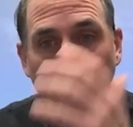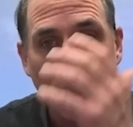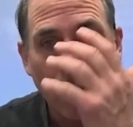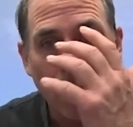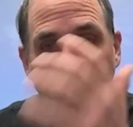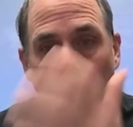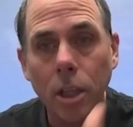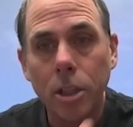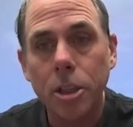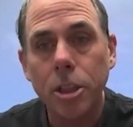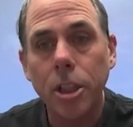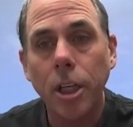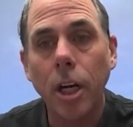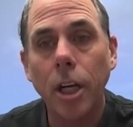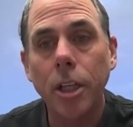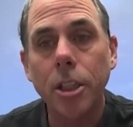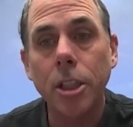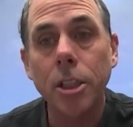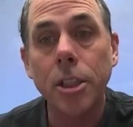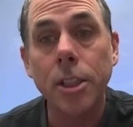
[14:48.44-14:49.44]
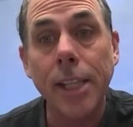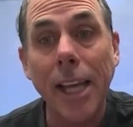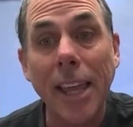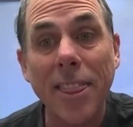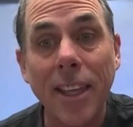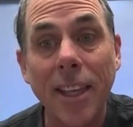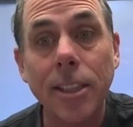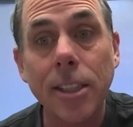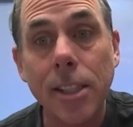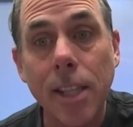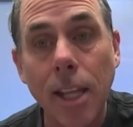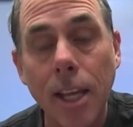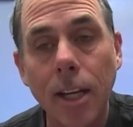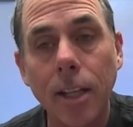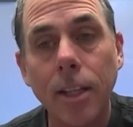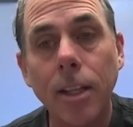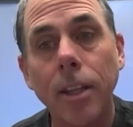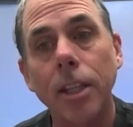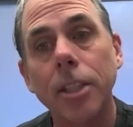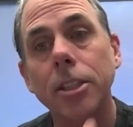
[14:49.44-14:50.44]
oh shit, I just said this thing
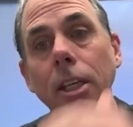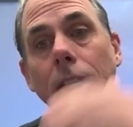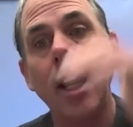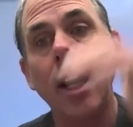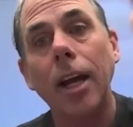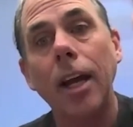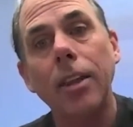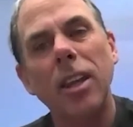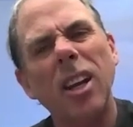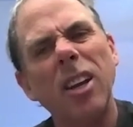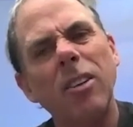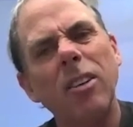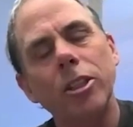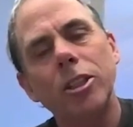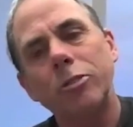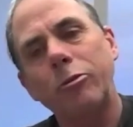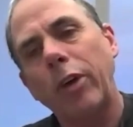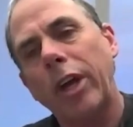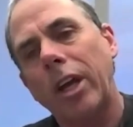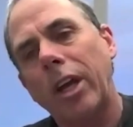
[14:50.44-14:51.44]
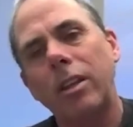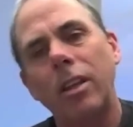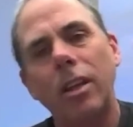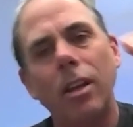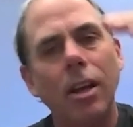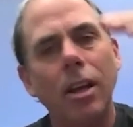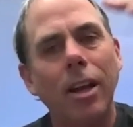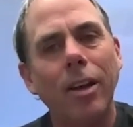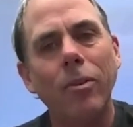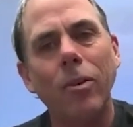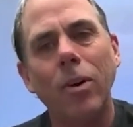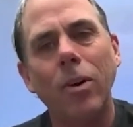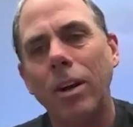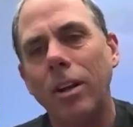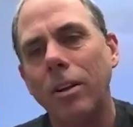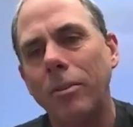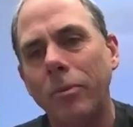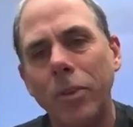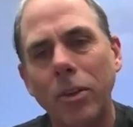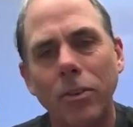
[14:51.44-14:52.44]
to this guy that I respected and I wanted
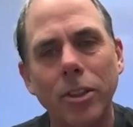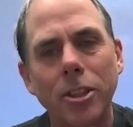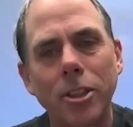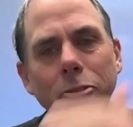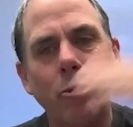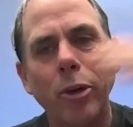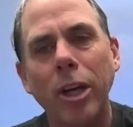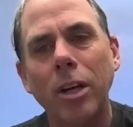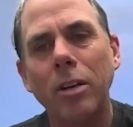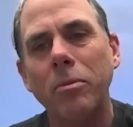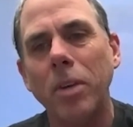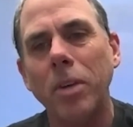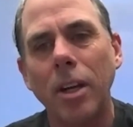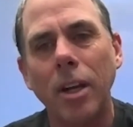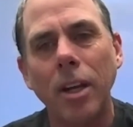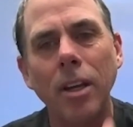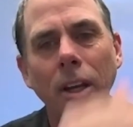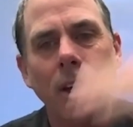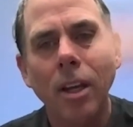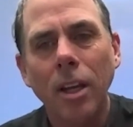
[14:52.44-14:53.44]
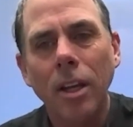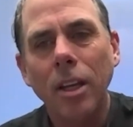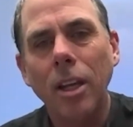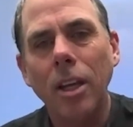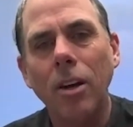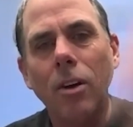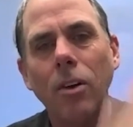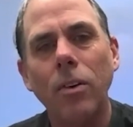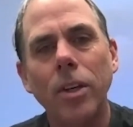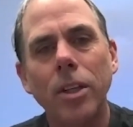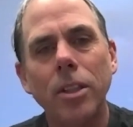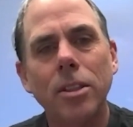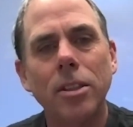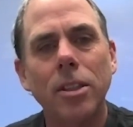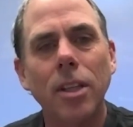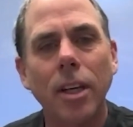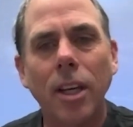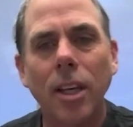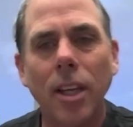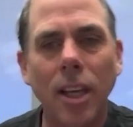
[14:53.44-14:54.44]
him to respect me. And
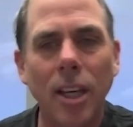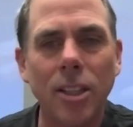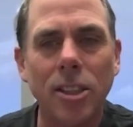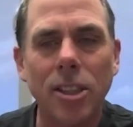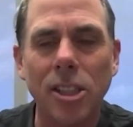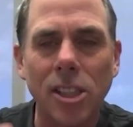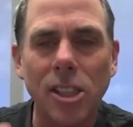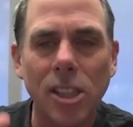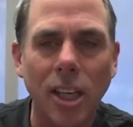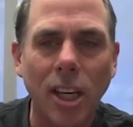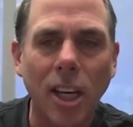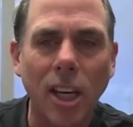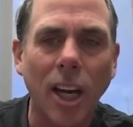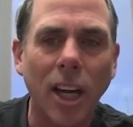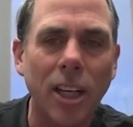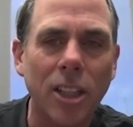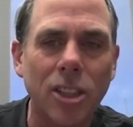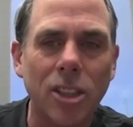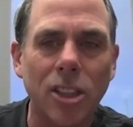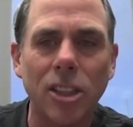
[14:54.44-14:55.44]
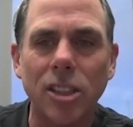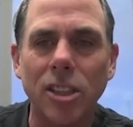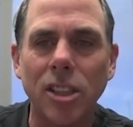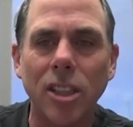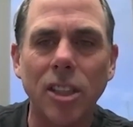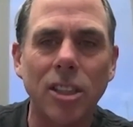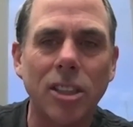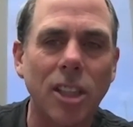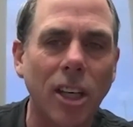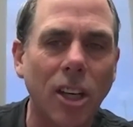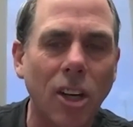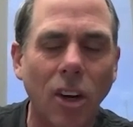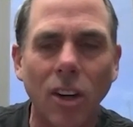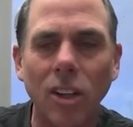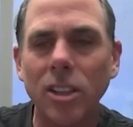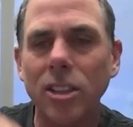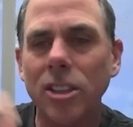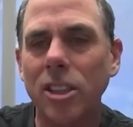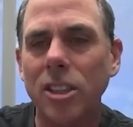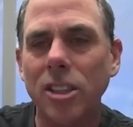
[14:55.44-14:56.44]
he's a psychiatrist and a
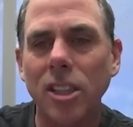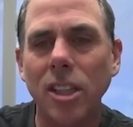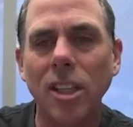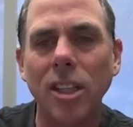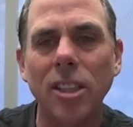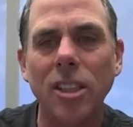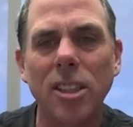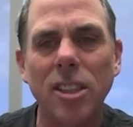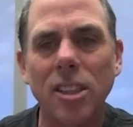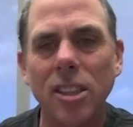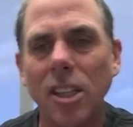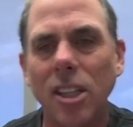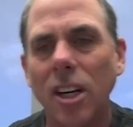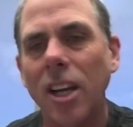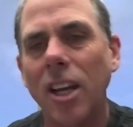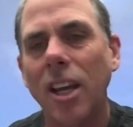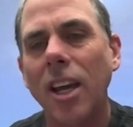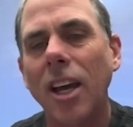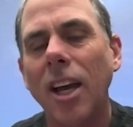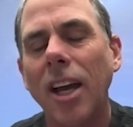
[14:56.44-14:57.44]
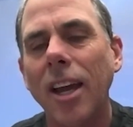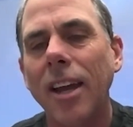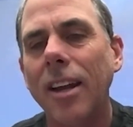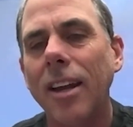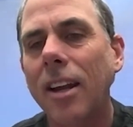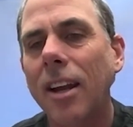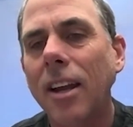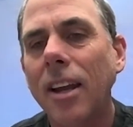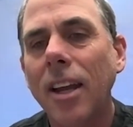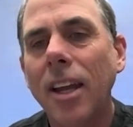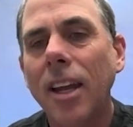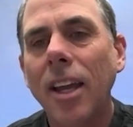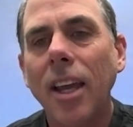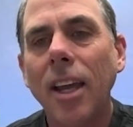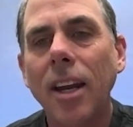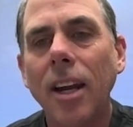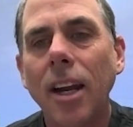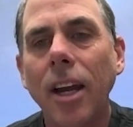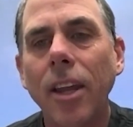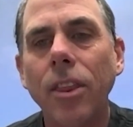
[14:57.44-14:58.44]
psychologist and he's this great guy.
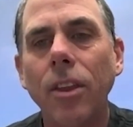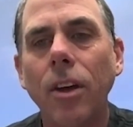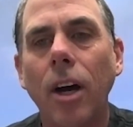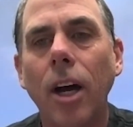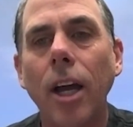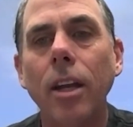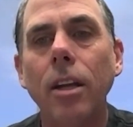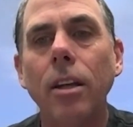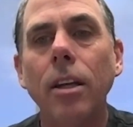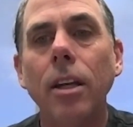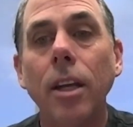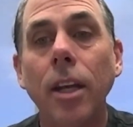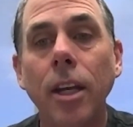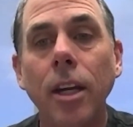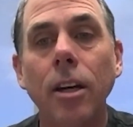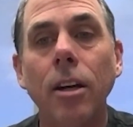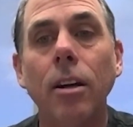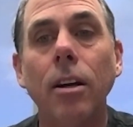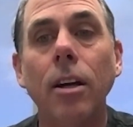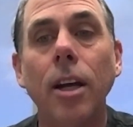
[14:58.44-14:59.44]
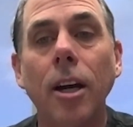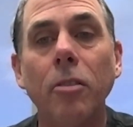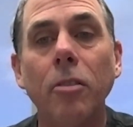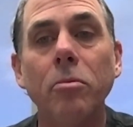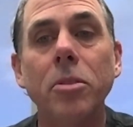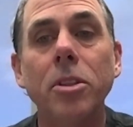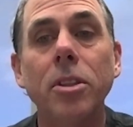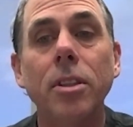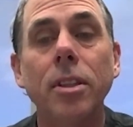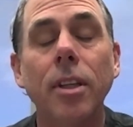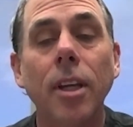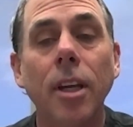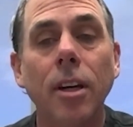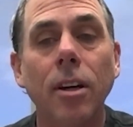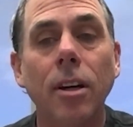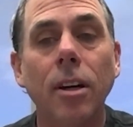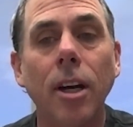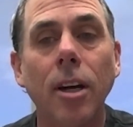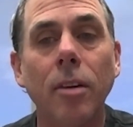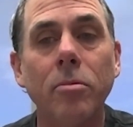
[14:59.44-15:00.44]
And I thought, here comes
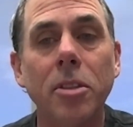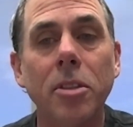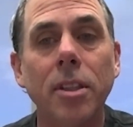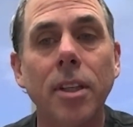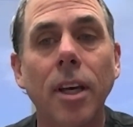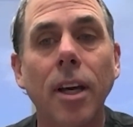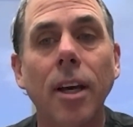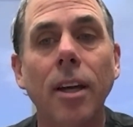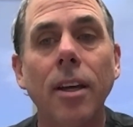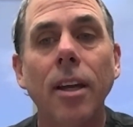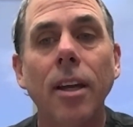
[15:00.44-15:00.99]
the,